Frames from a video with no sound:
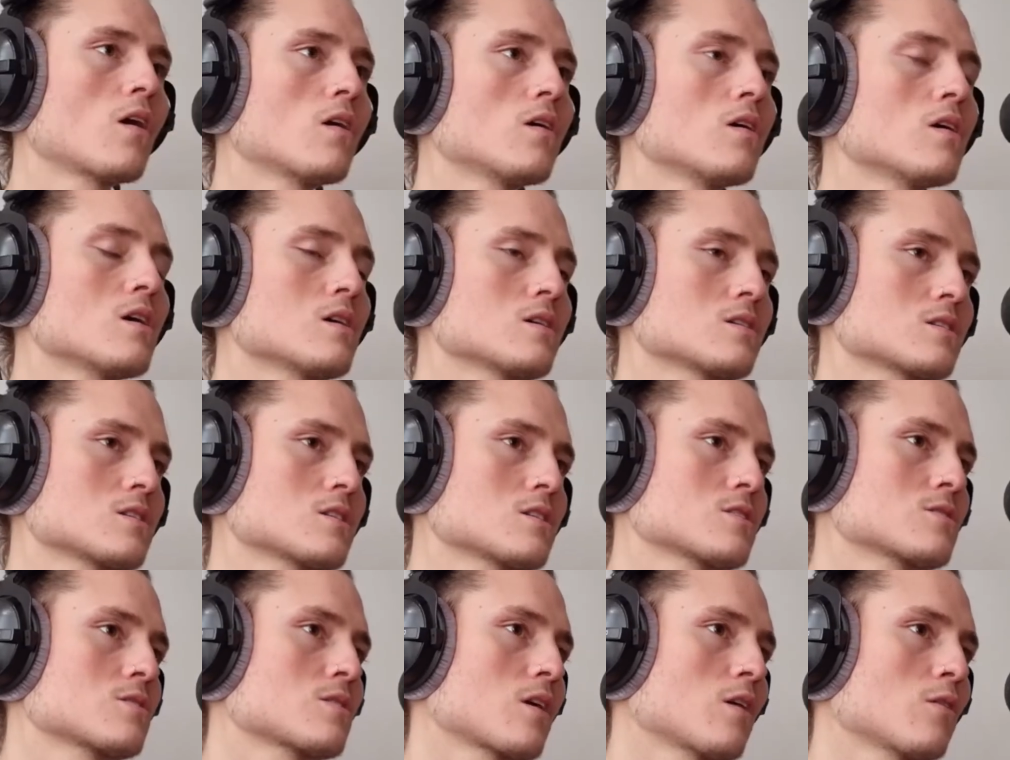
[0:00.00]

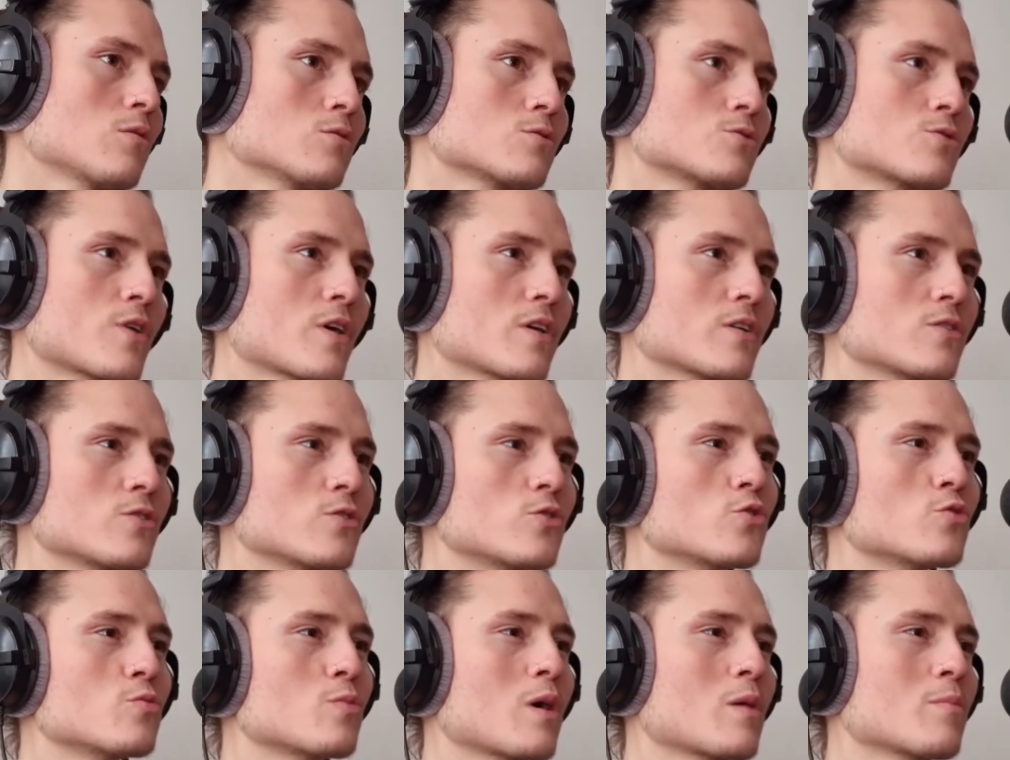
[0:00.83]
Yes, I will try to
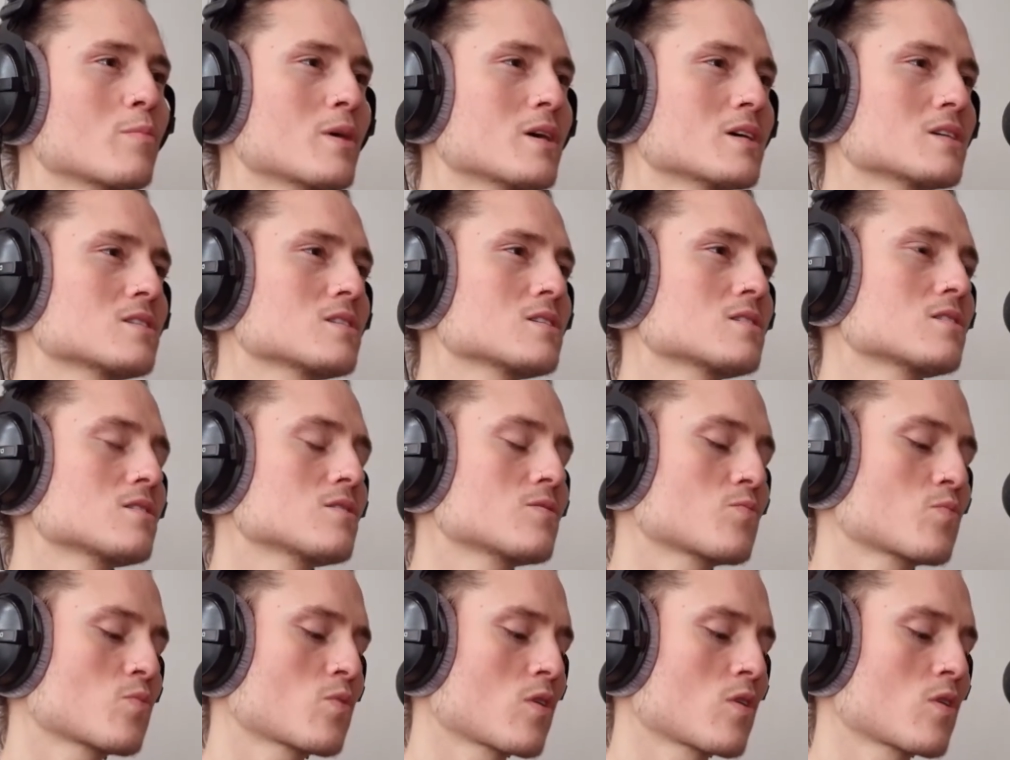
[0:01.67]
do my best.